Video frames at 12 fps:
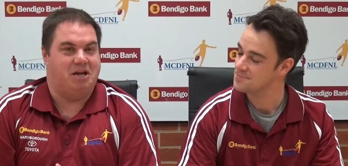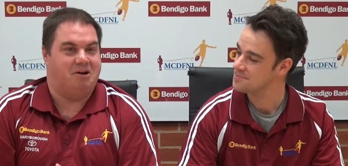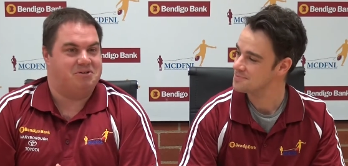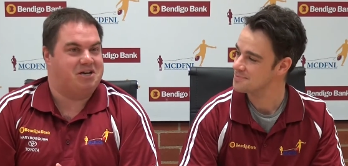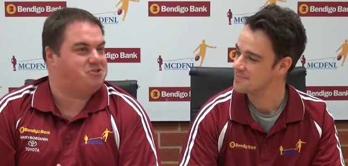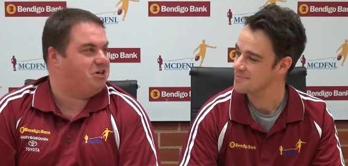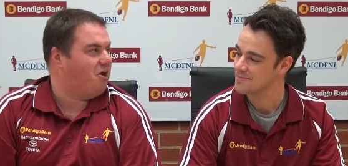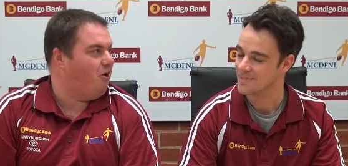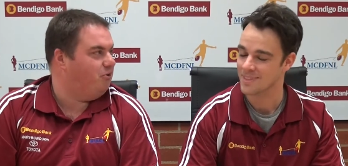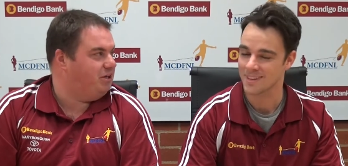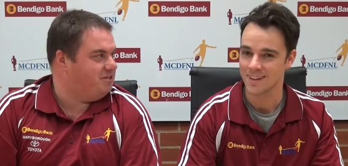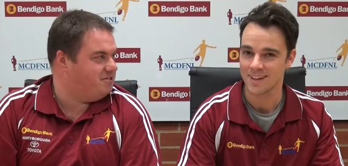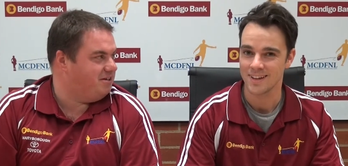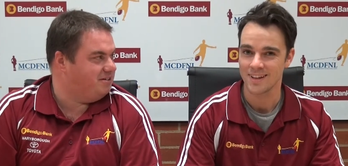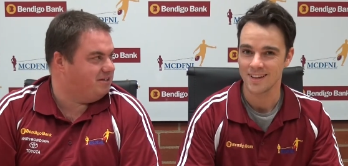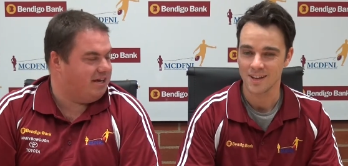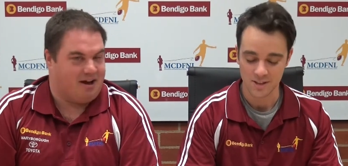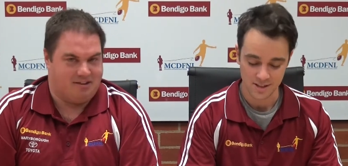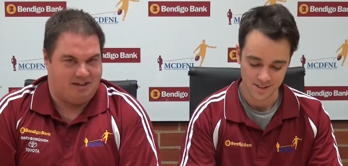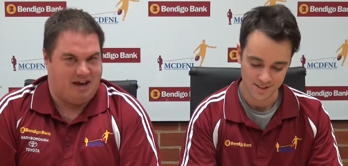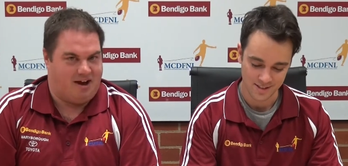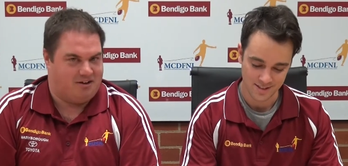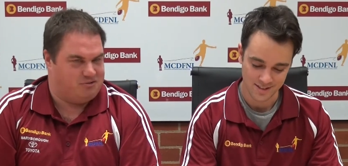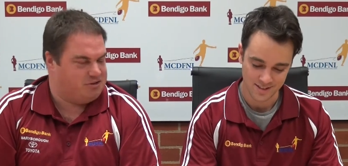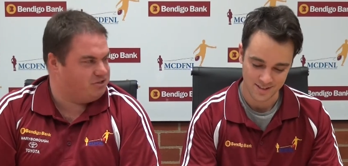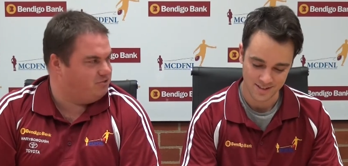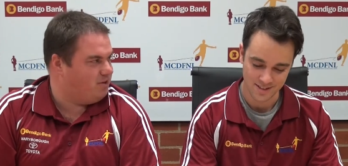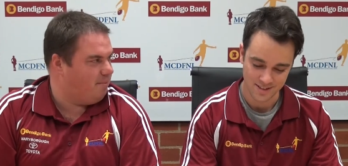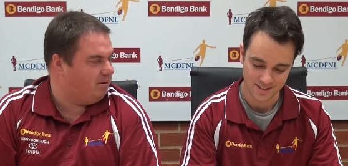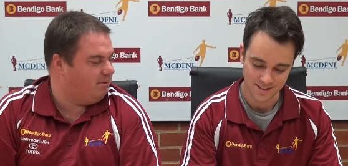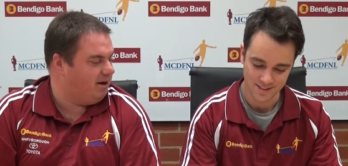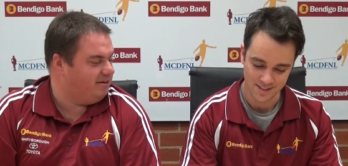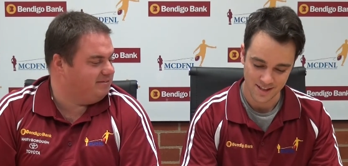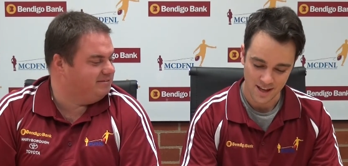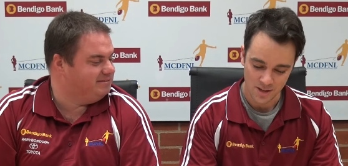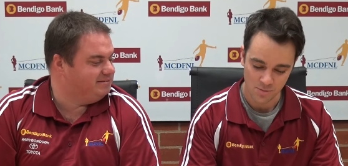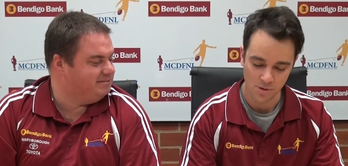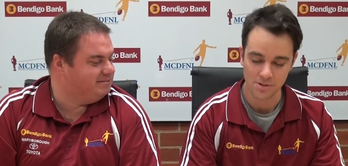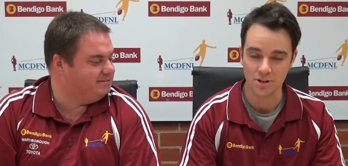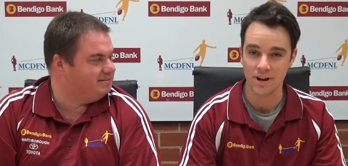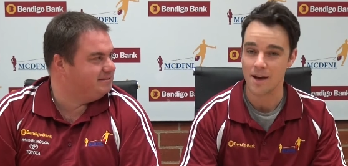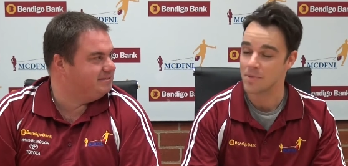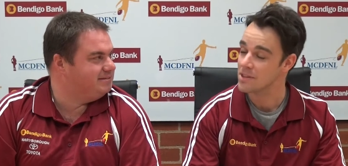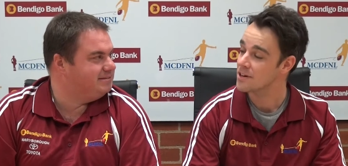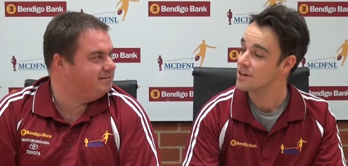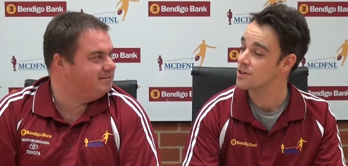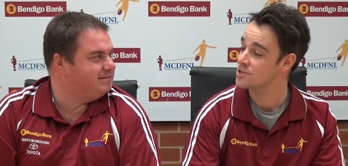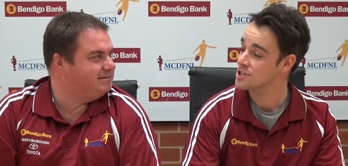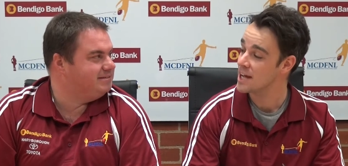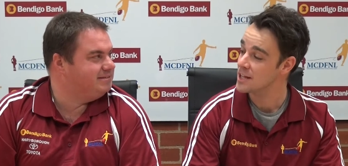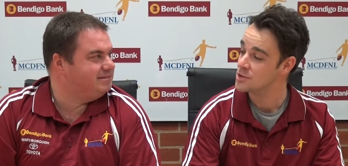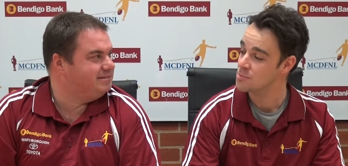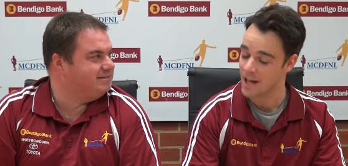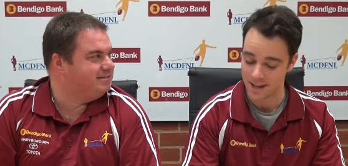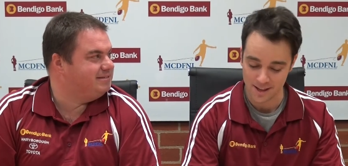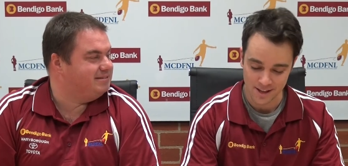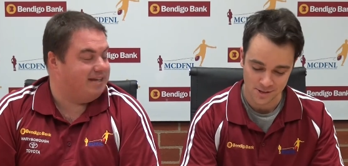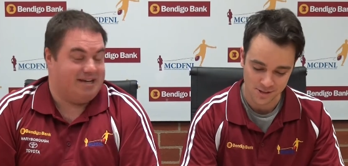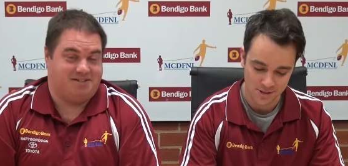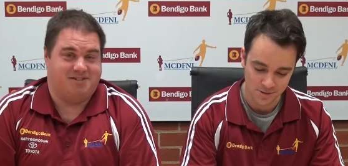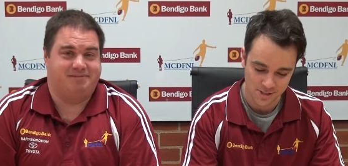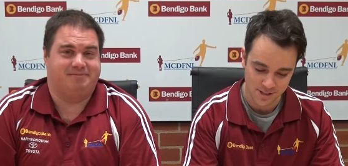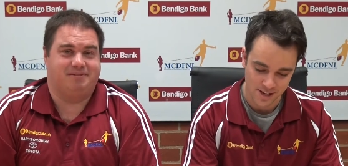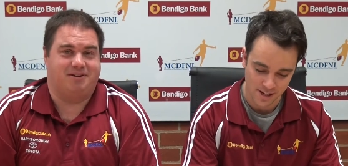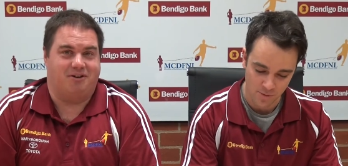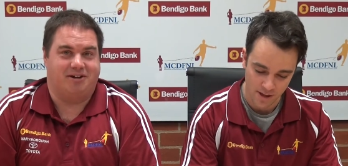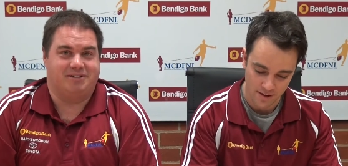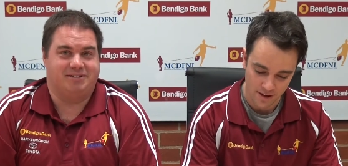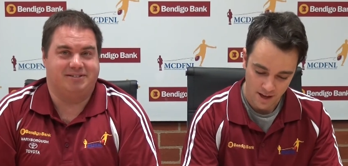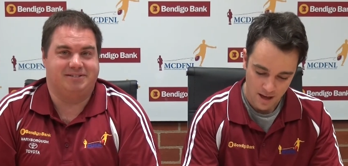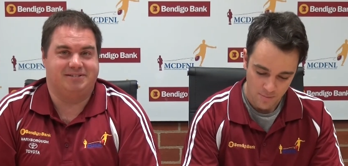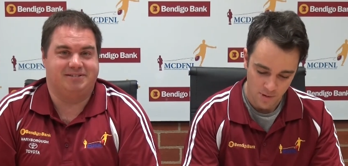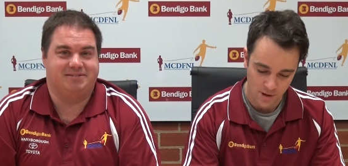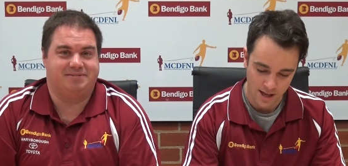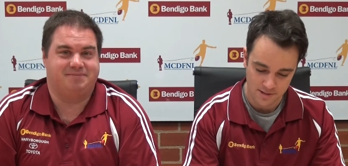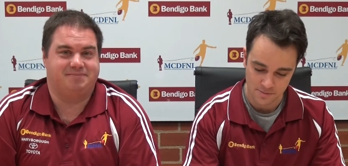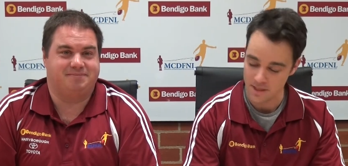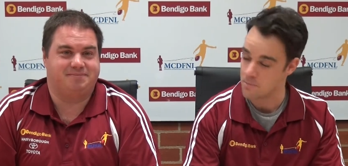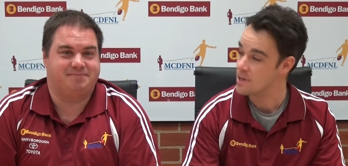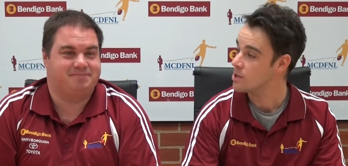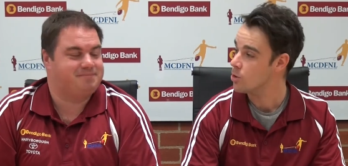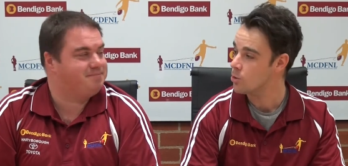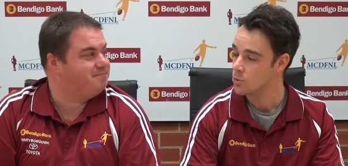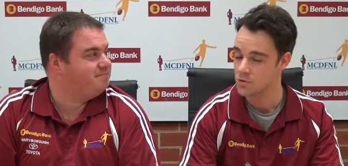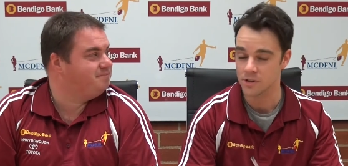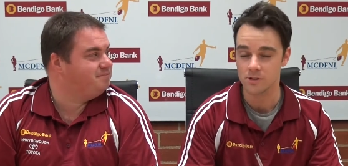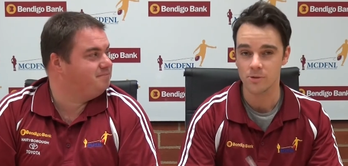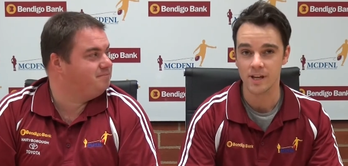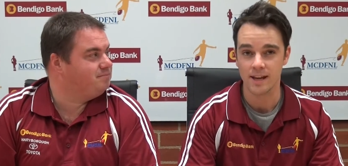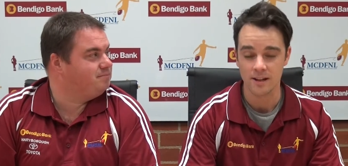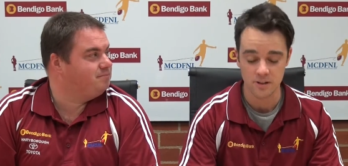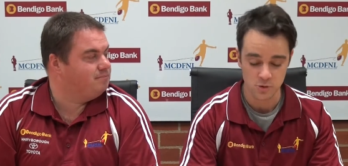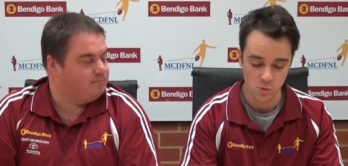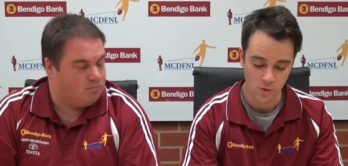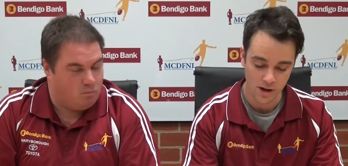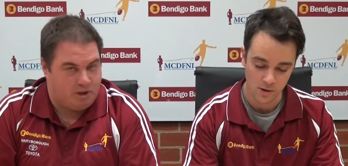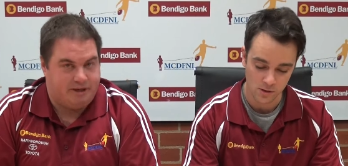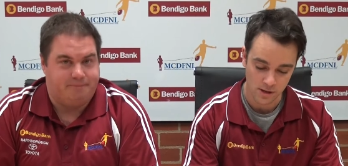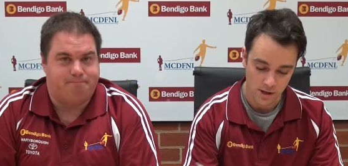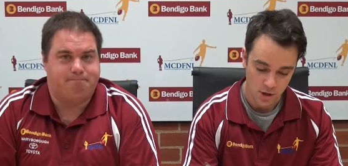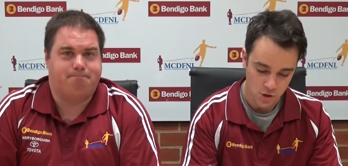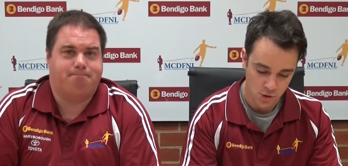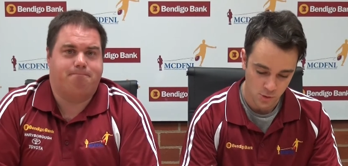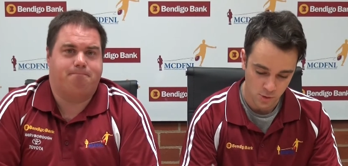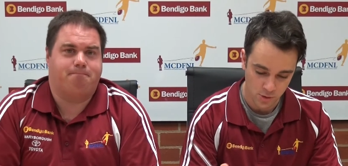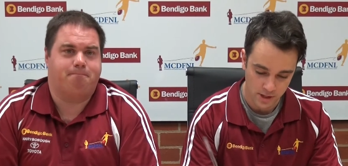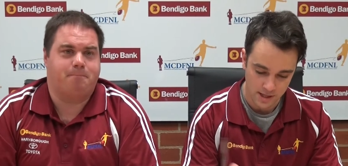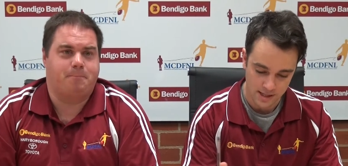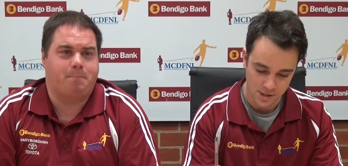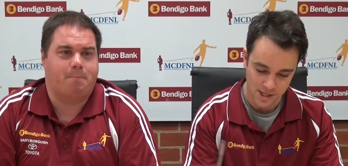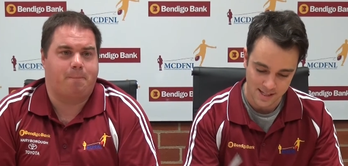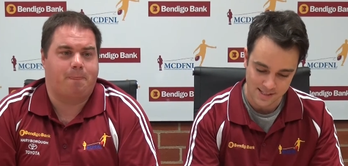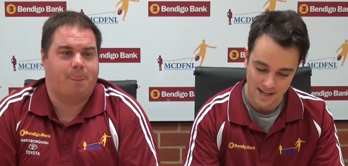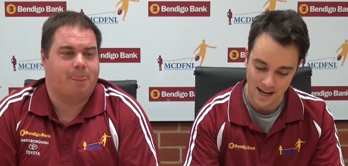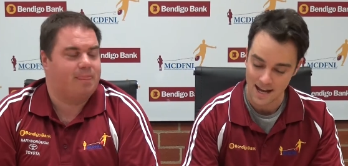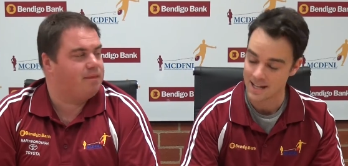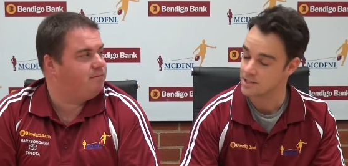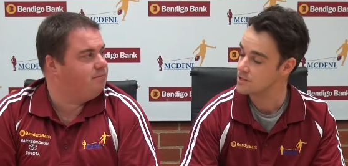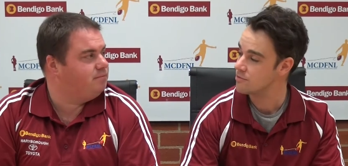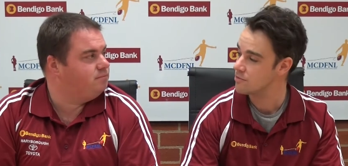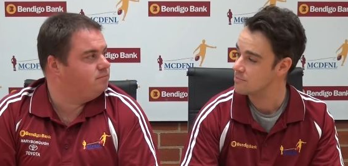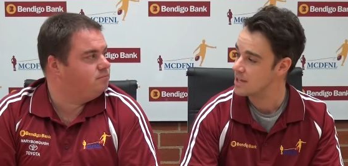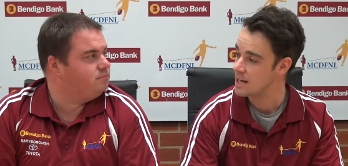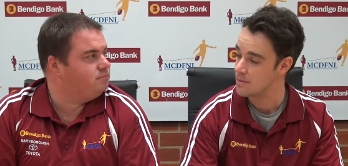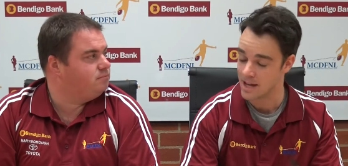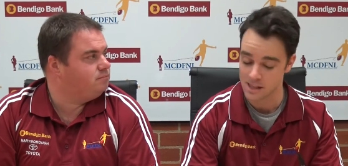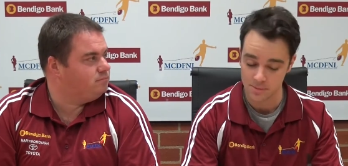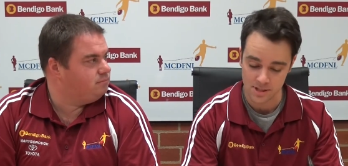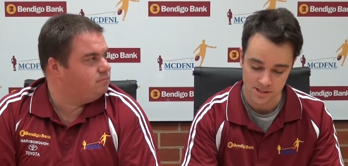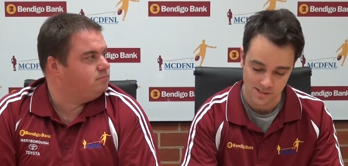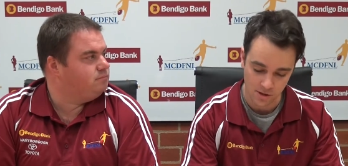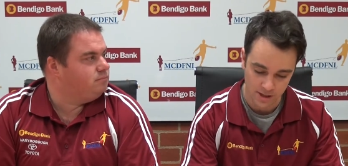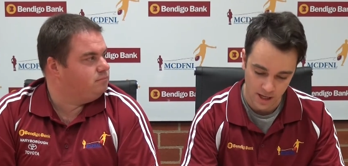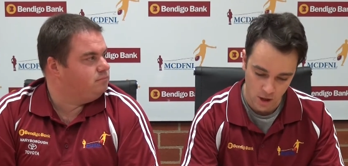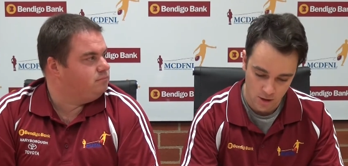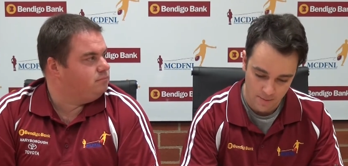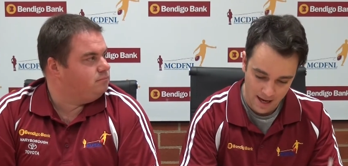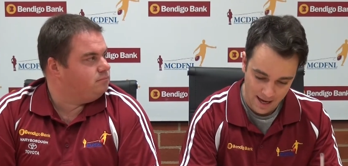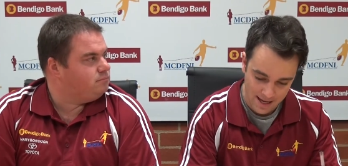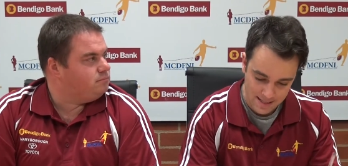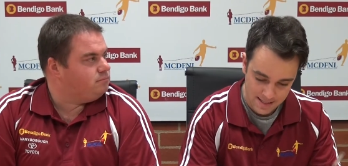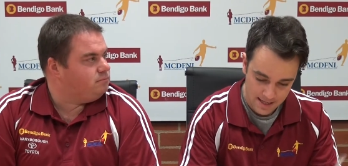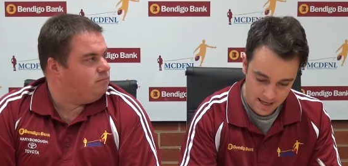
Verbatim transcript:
Speaker 1: no, it was actually Cody. So the young, the younger Driscoll's up and about probably not happy that it got changed back actually yes, to his younger correct. brother.
Speaker 2: But we had some other big hauls on the weekend as well. We did. Shaun Jason Hunt from Natte Yallock slotting home at eight.